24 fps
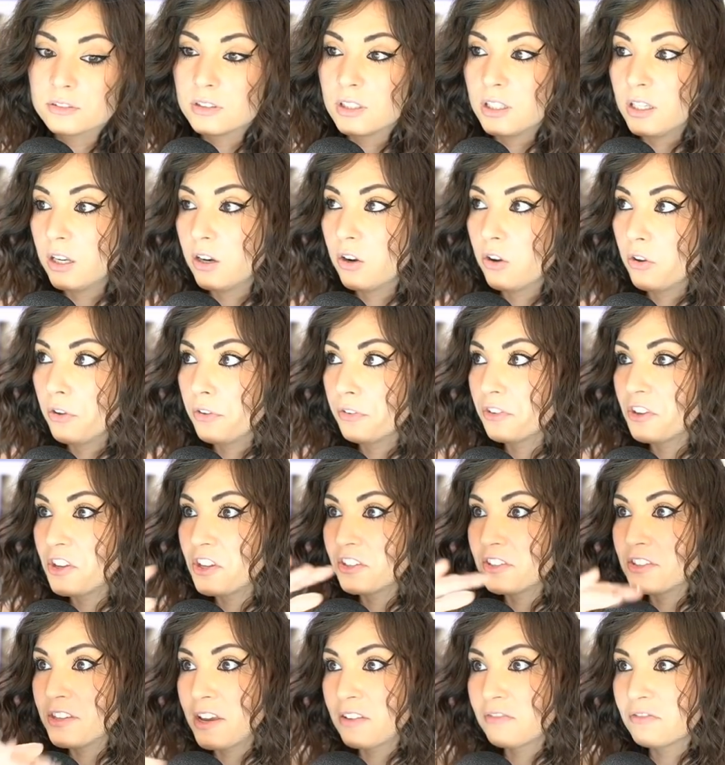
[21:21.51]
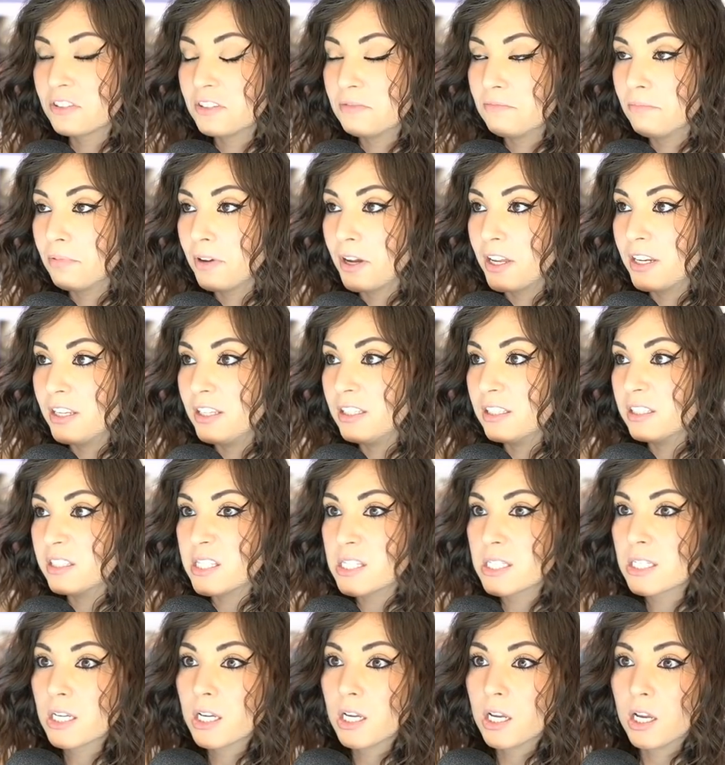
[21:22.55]
you know, as long as everybody
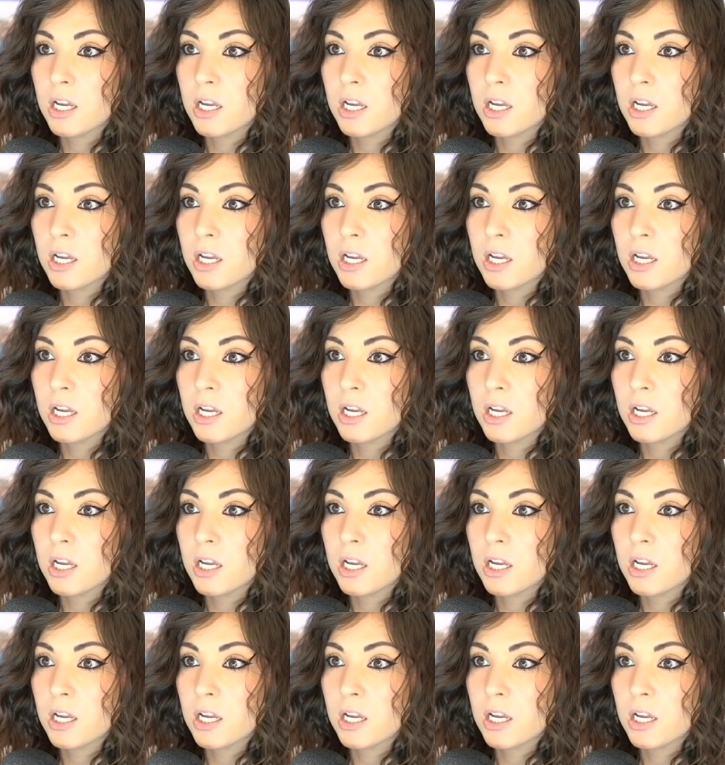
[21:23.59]
is,